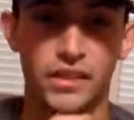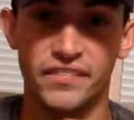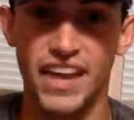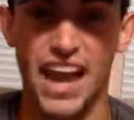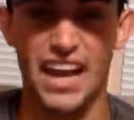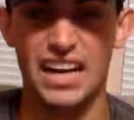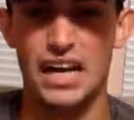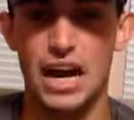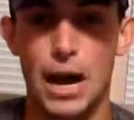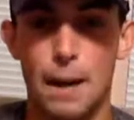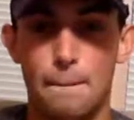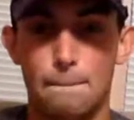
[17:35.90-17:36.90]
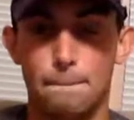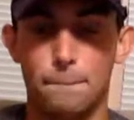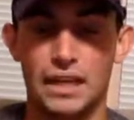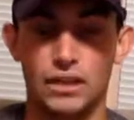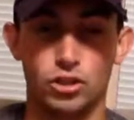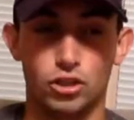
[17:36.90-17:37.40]
that
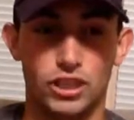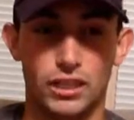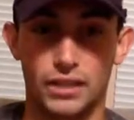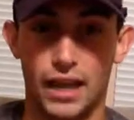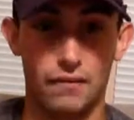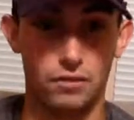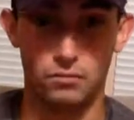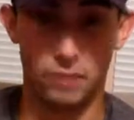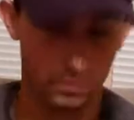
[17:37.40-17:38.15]
it looks like they have